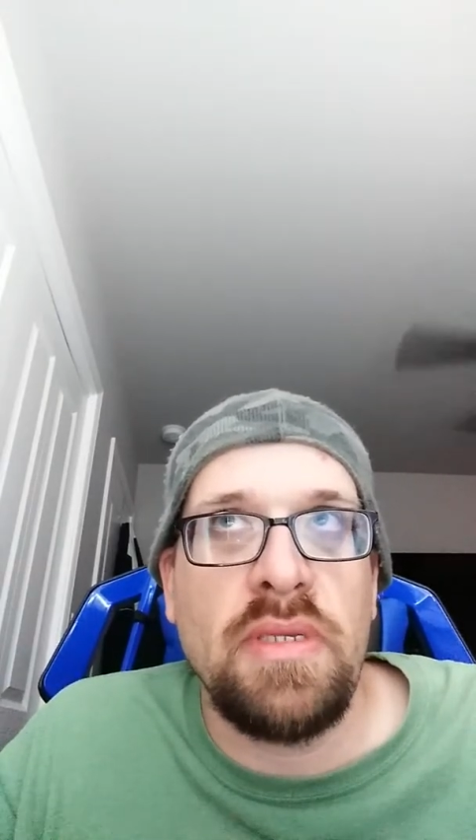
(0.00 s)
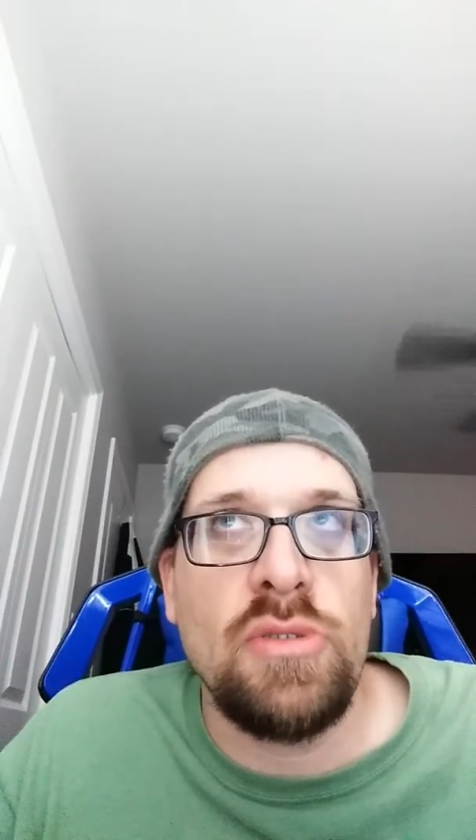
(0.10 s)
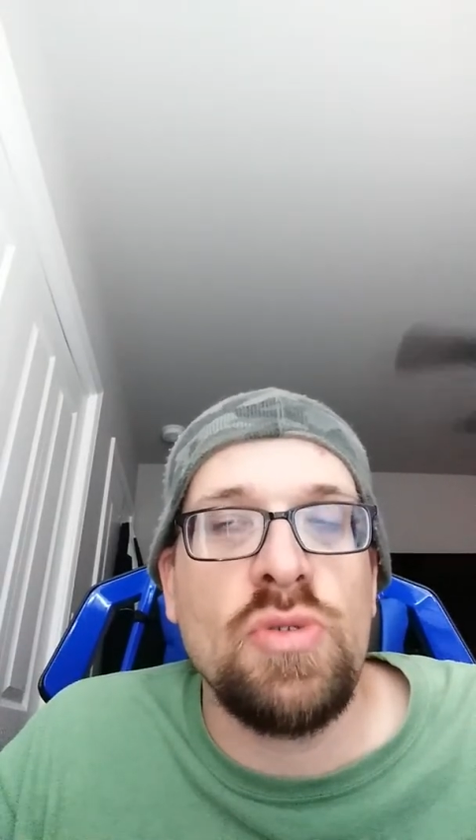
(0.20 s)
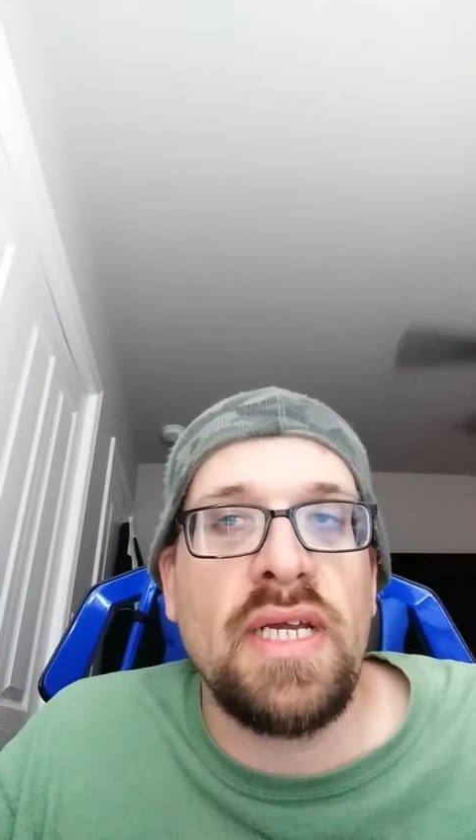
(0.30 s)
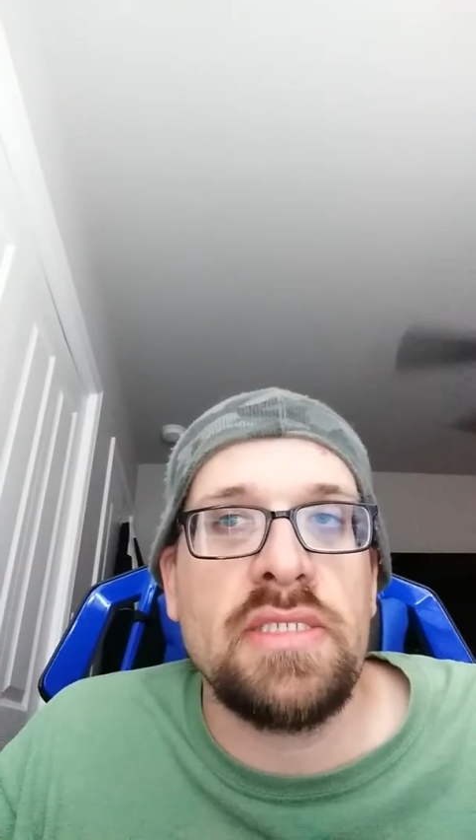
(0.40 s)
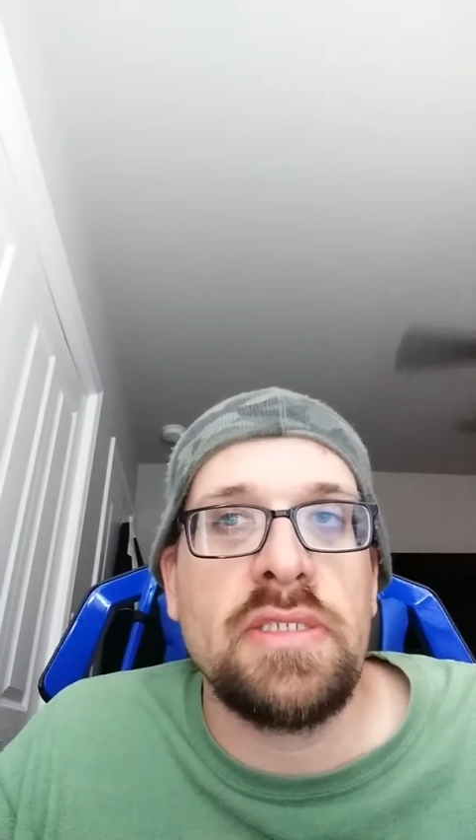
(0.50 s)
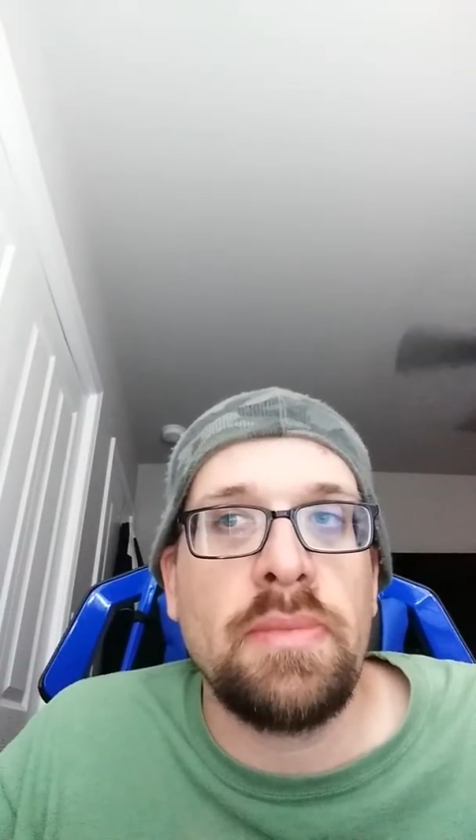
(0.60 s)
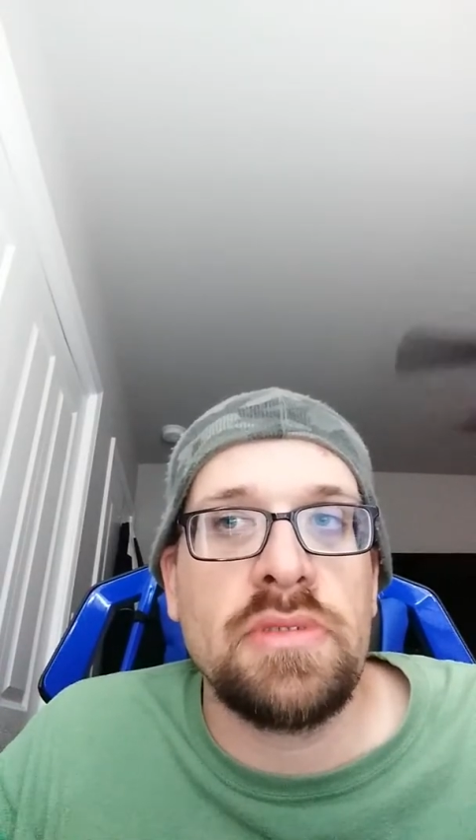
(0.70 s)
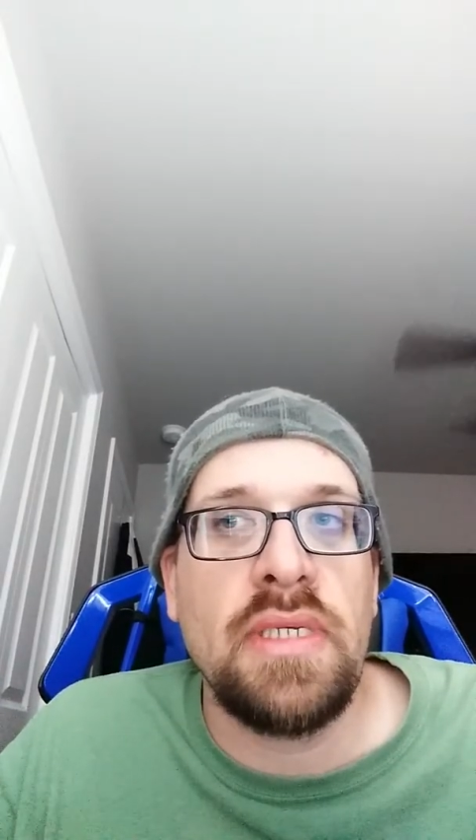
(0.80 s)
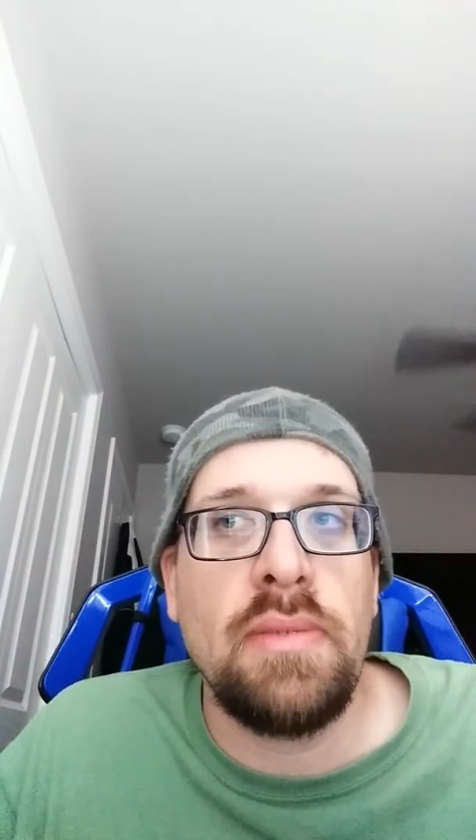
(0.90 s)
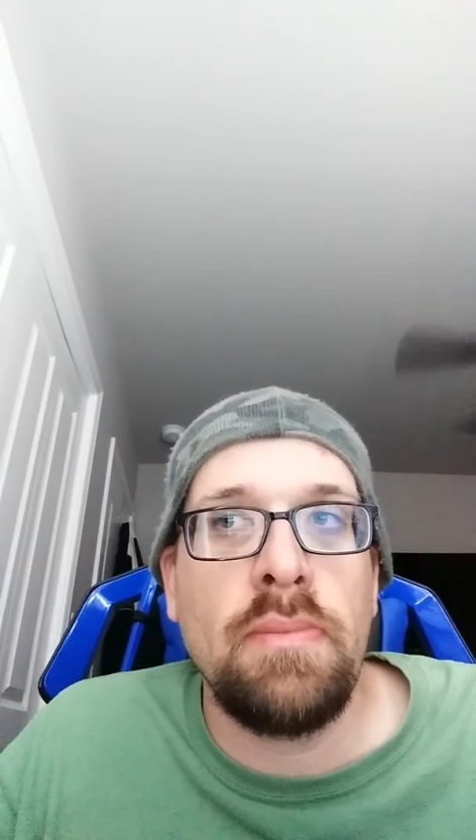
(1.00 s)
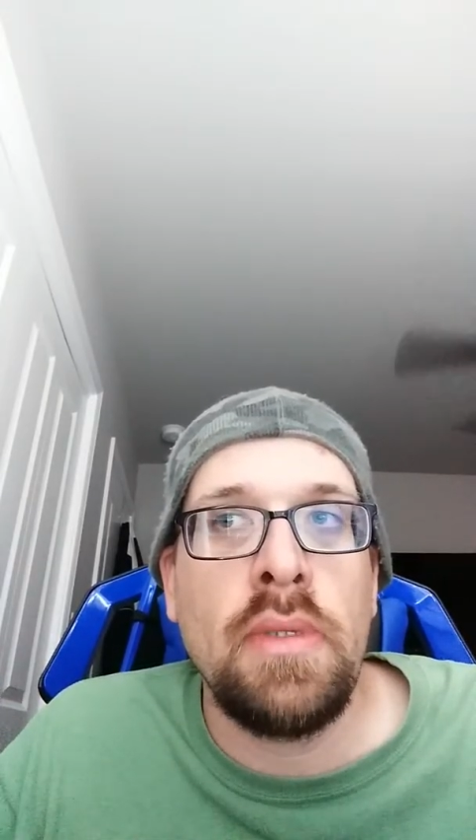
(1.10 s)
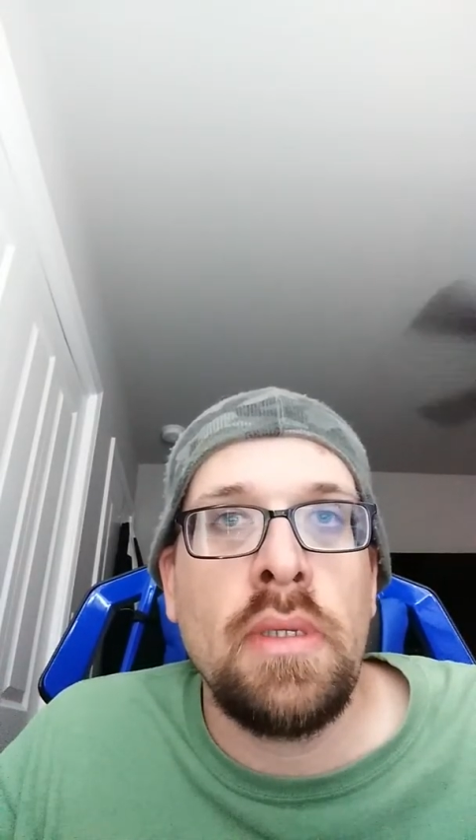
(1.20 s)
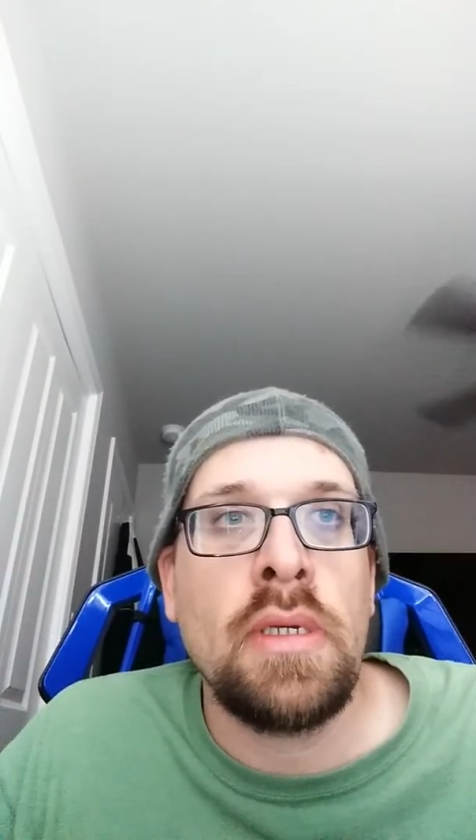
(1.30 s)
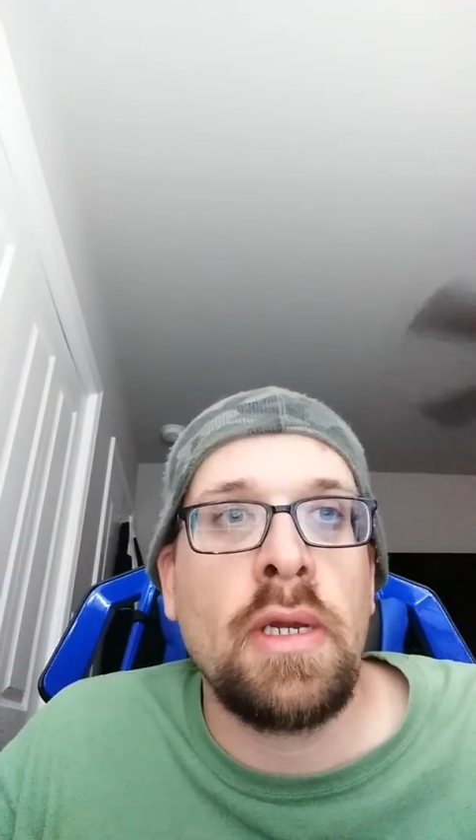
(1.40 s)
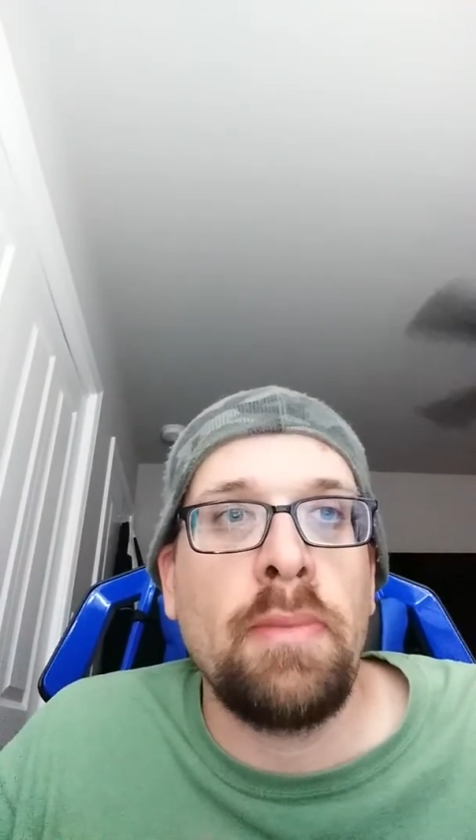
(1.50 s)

you got SummerSlam coming